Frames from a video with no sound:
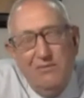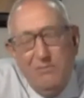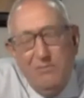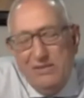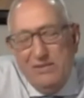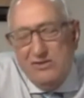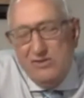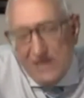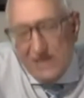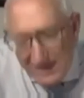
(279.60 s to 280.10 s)

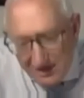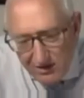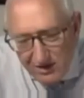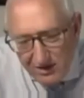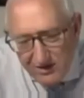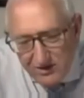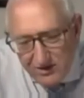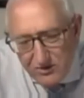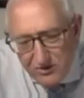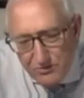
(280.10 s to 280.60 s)
But
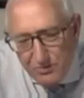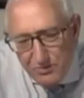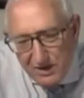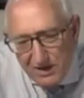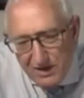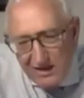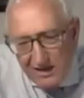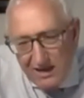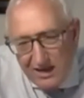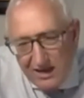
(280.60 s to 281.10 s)
generally
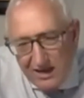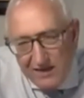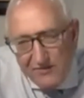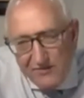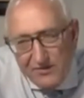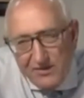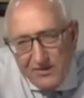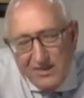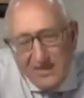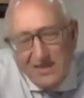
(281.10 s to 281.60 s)

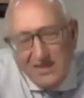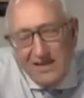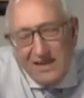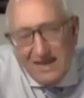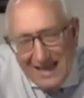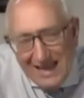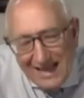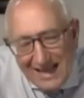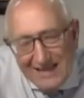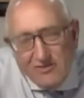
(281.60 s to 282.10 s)
speaking, the
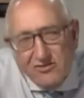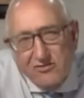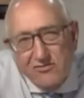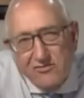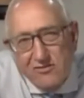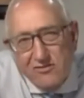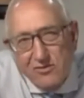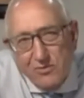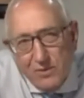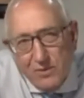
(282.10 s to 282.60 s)

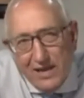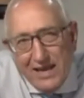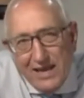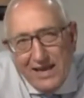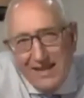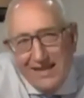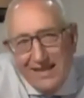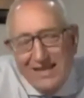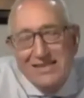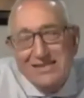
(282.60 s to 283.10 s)
natural
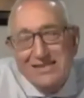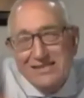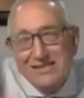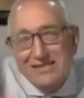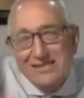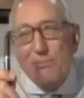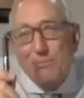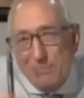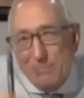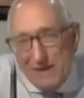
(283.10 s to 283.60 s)
way
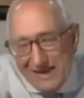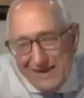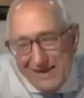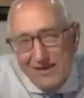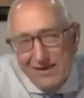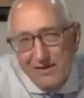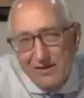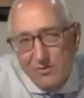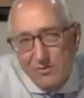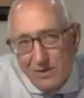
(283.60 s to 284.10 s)
is the
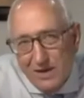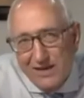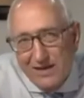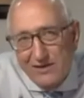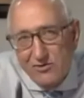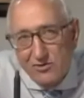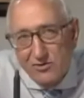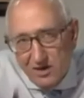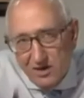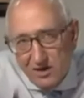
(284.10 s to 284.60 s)
better
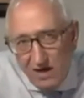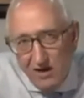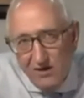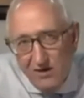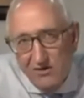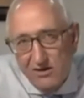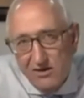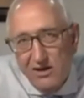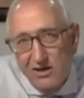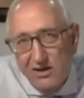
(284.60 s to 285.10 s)
way to
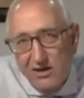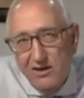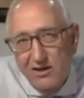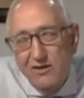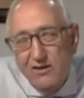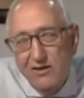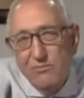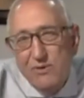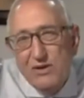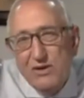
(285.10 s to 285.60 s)
go
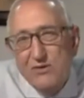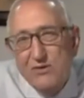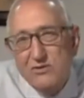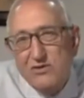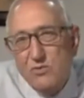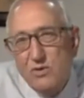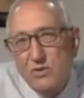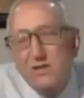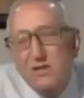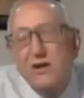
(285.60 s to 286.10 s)

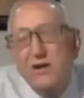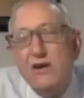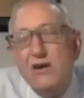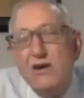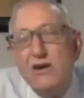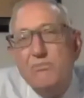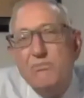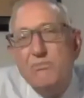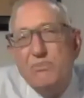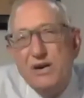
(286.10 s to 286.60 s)
because it will
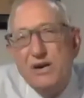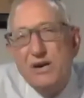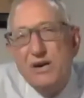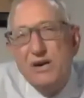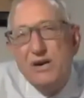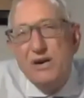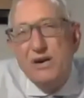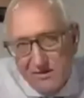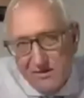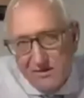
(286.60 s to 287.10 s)
not
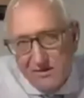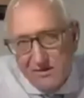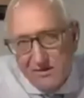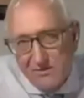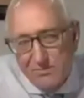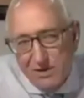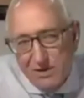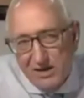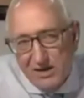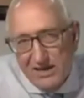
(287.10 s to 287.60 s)
burden the
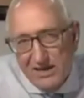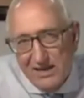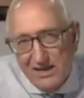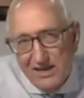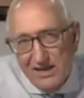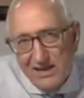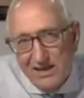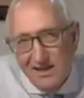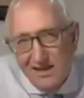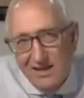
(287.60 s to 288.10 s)

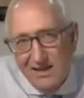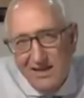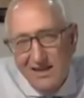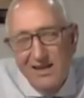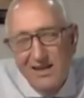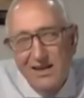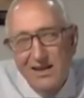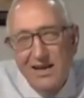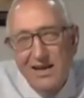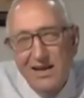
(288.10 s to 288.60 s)
body
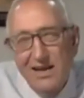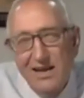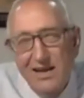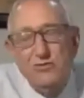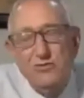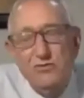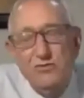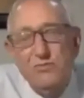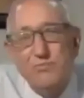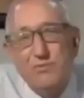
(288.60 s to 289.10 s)

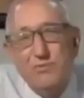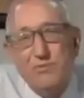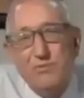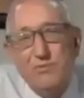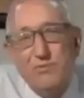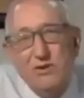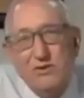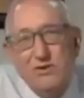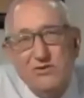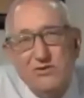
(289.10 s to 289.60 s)
as you
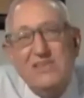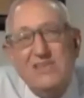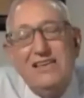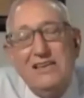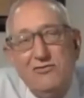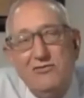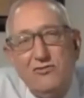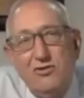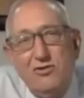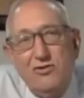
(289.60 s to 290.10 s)

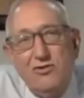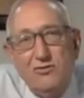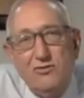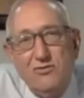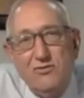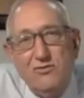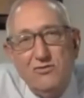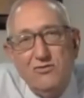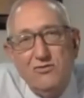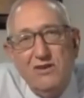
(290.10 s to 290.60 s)
proceed
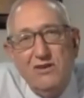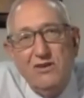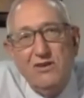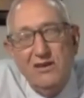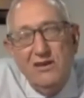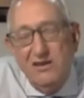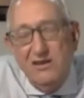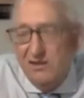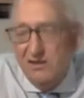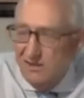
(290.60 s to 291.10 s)
through
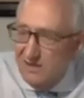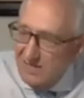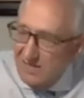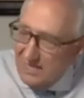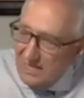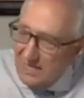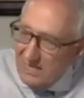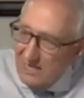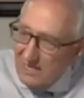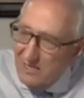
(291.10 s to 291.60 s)
the
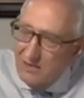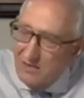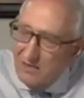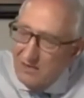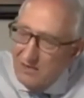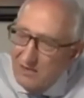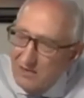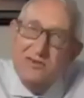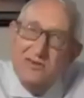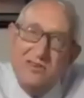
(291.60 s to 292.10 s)
healing
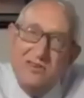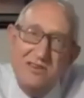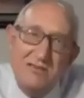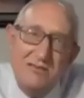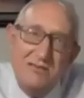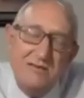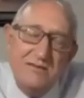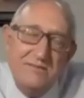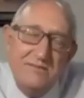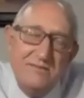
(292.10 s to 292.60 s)

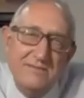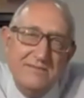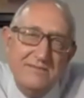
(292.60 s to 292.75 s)
process.